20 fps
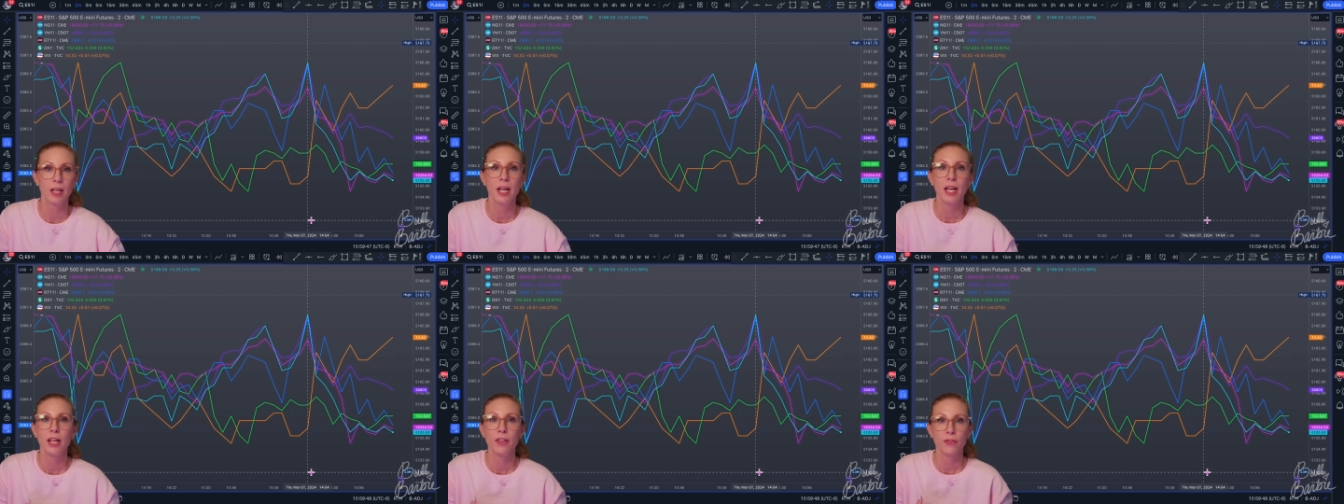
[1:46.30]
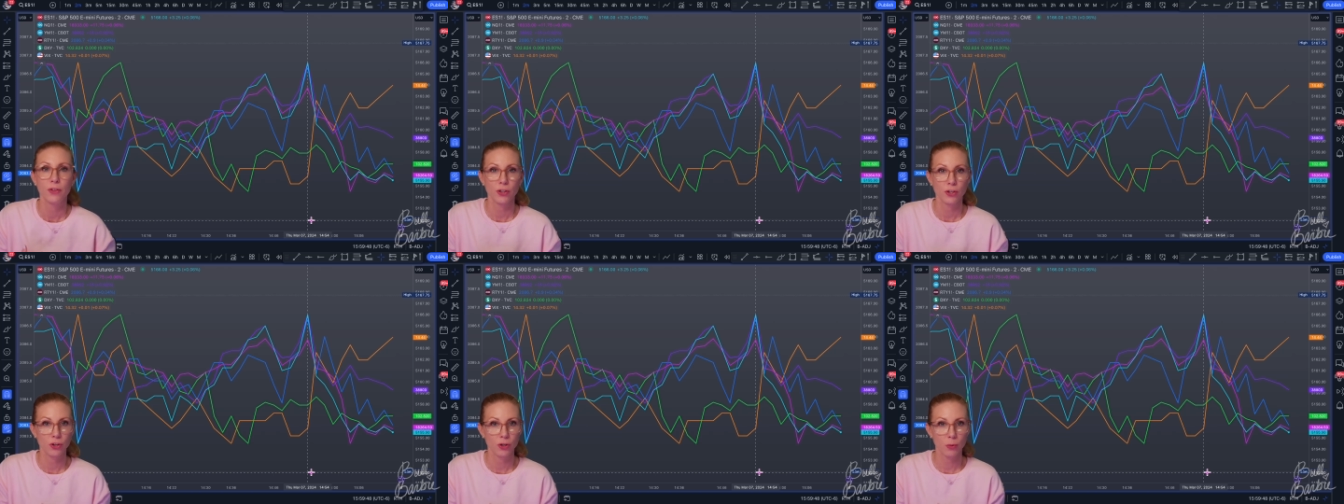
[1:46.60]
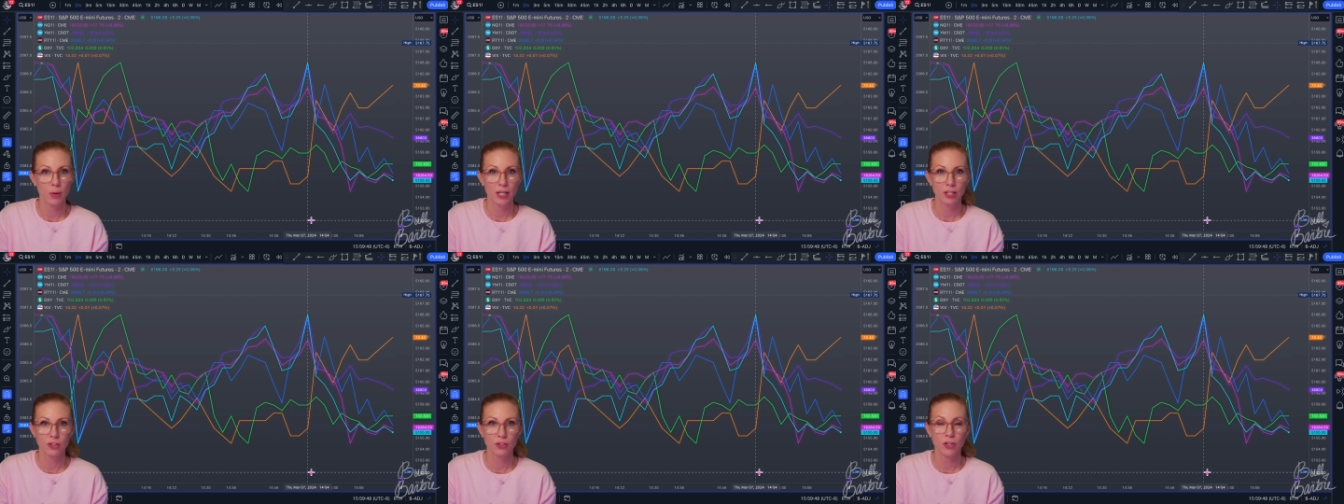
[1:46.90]
The
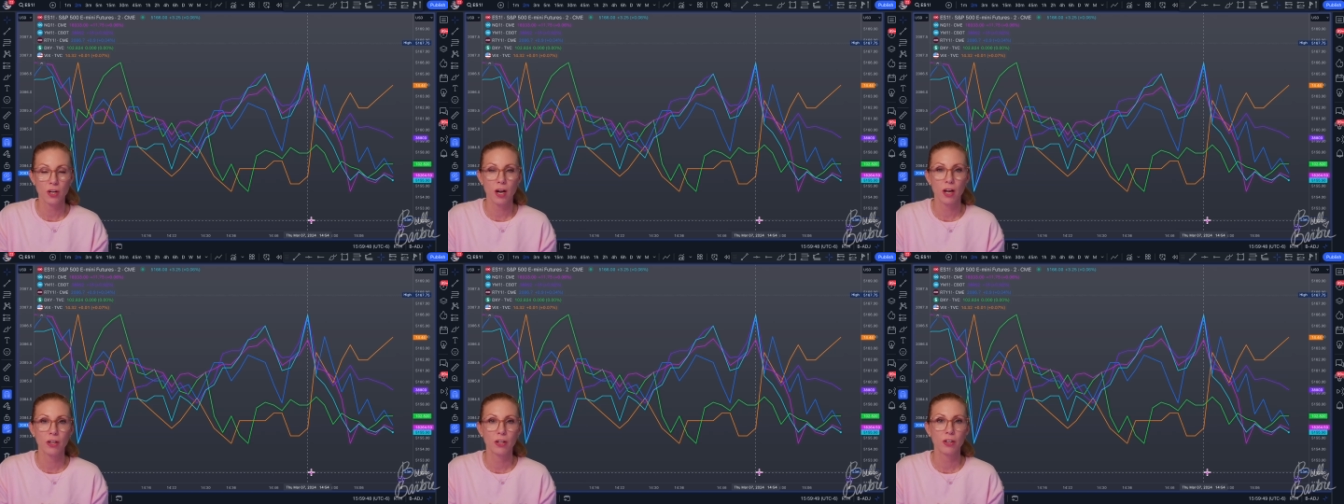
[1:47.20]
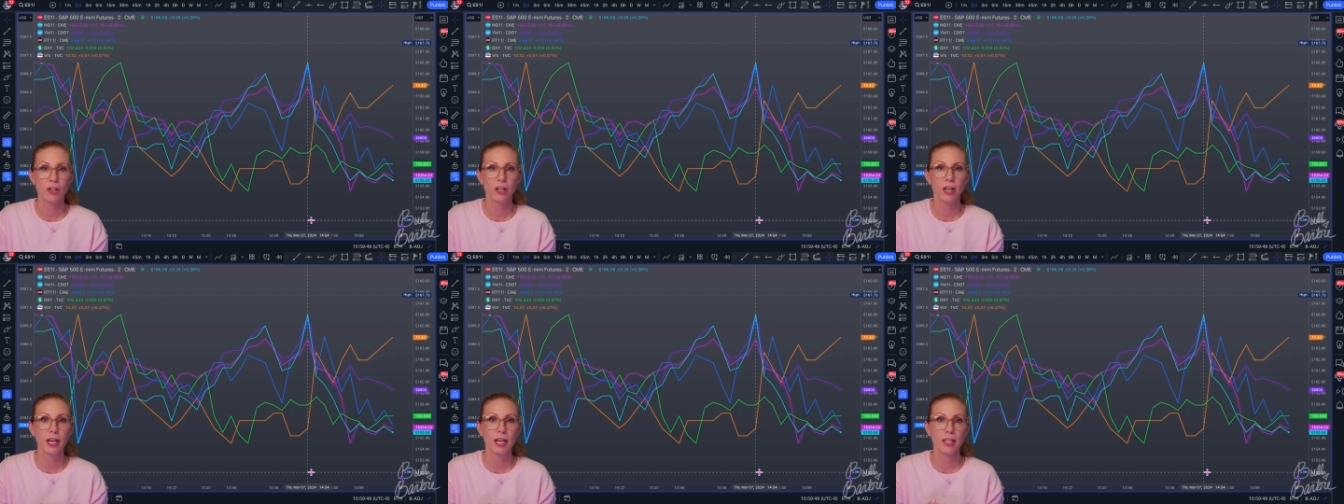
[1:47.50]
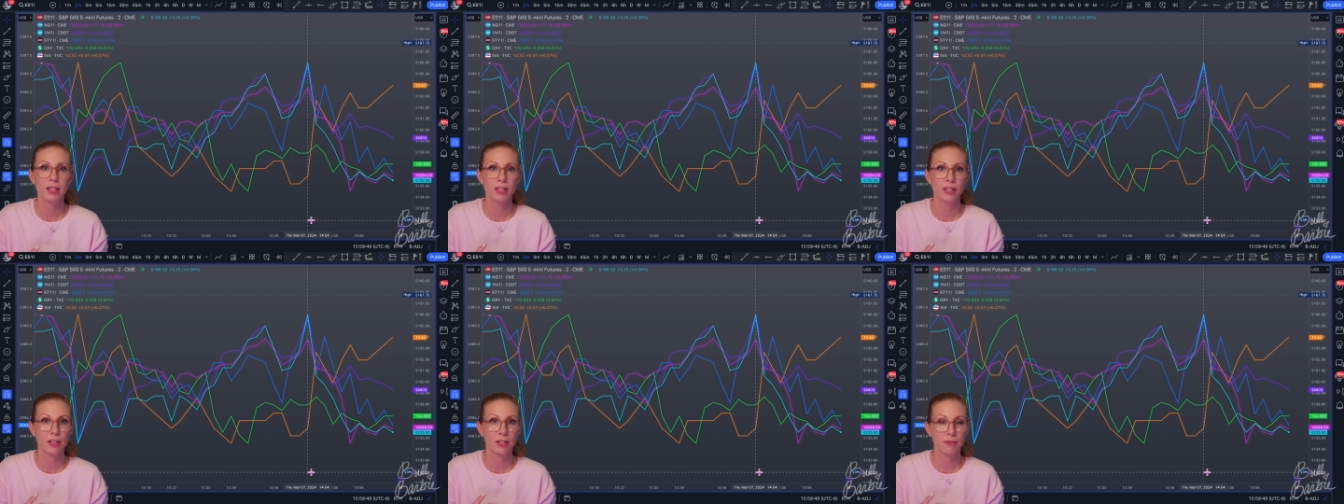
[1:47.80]
US dollar
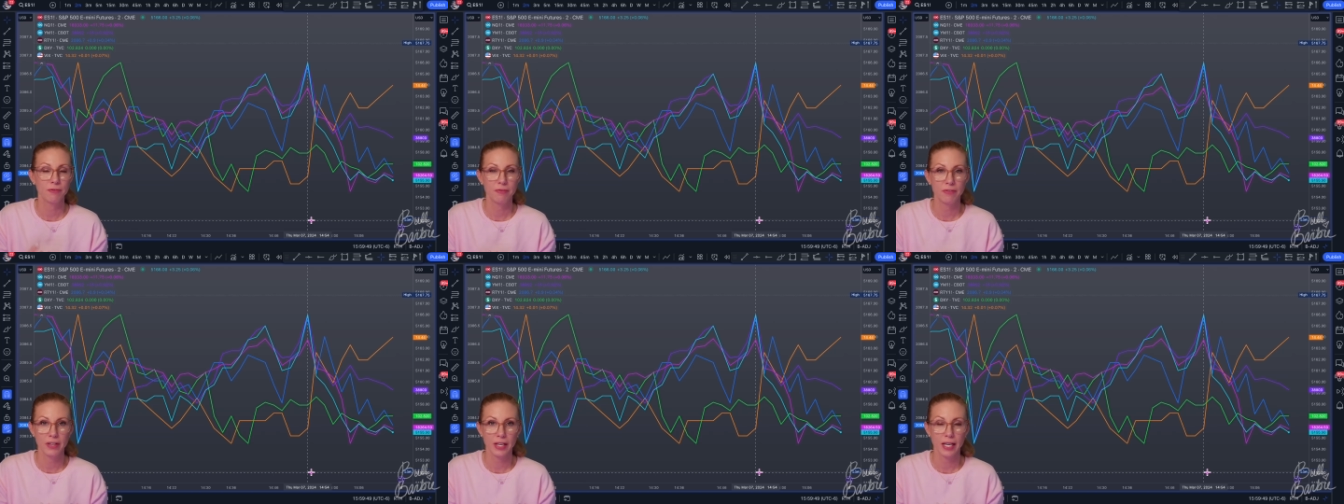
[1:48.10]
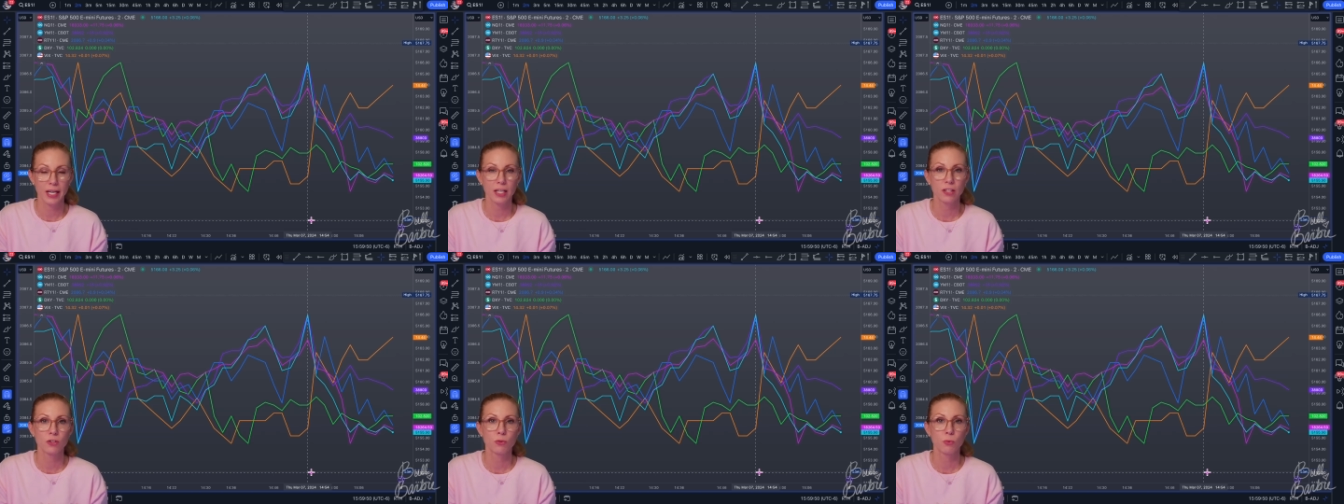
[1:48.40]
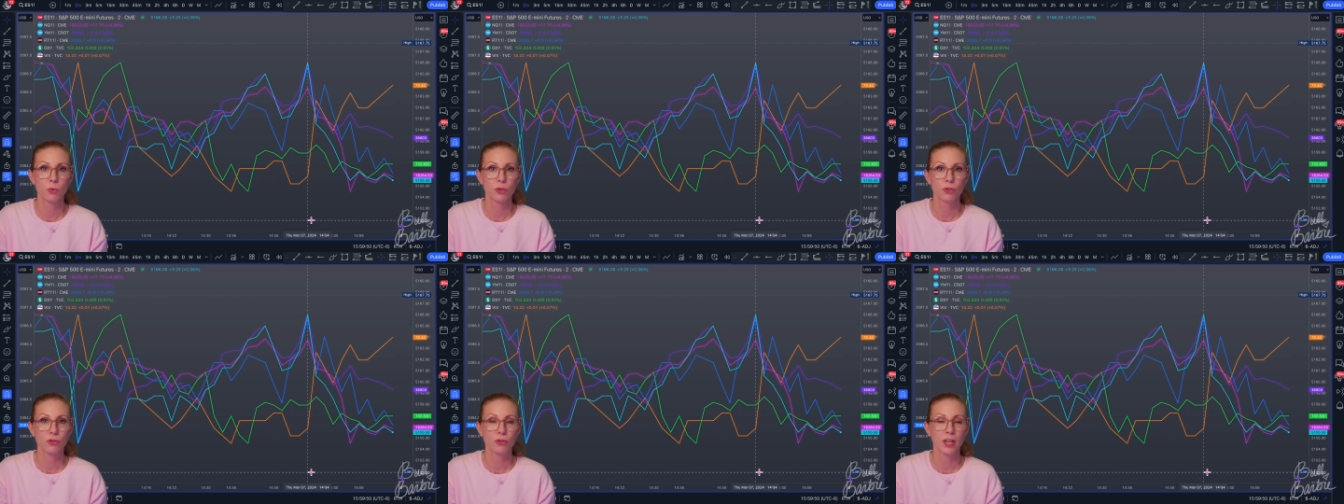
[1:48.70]
and the VIX
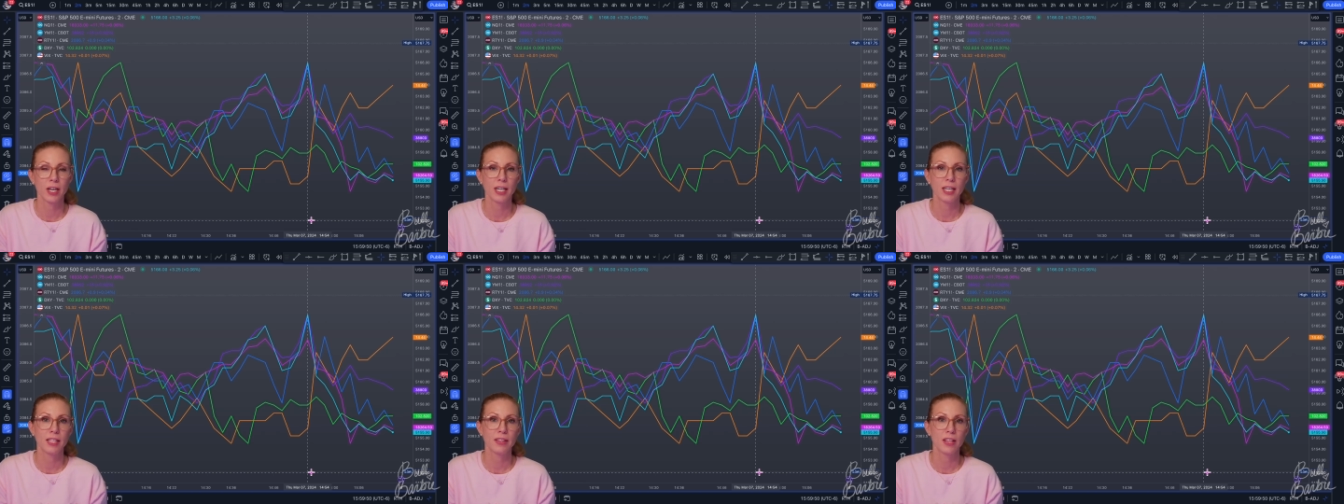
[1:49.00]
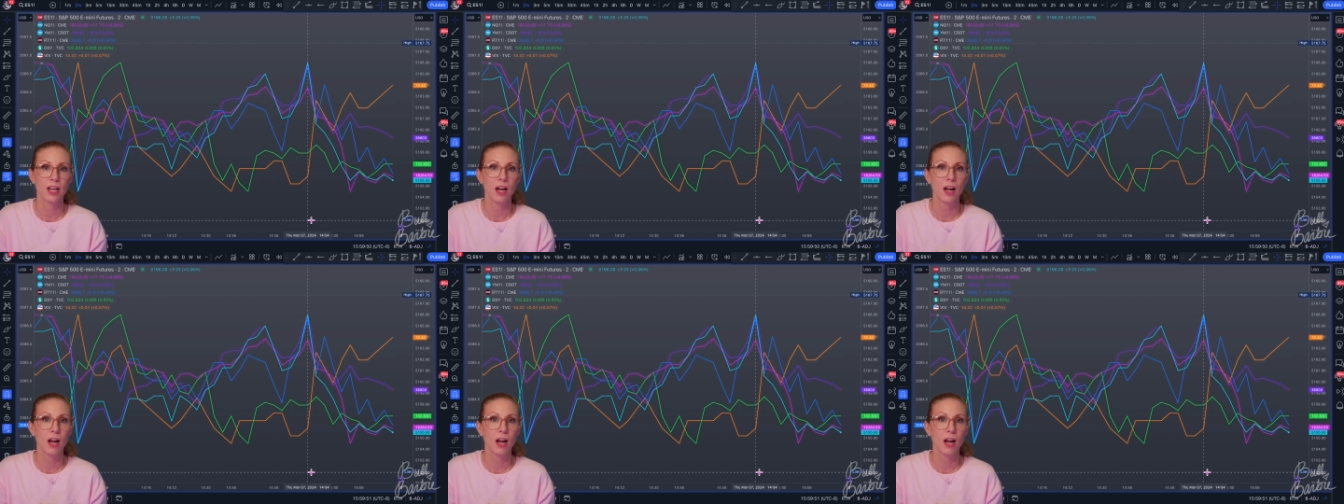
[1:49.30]
will trade in the